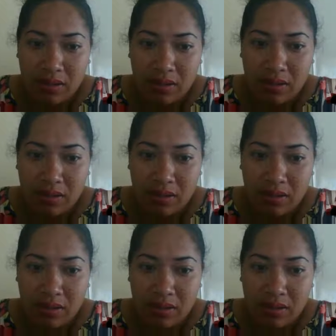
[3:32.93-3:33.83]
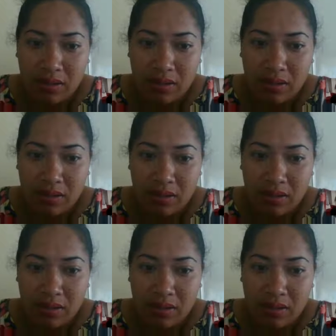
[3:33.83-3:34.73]
and even how they
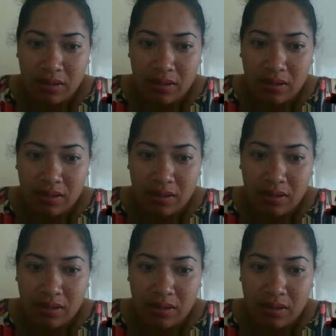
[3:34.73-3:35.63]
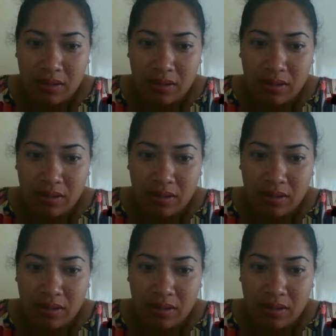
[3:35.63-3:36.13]
do their hair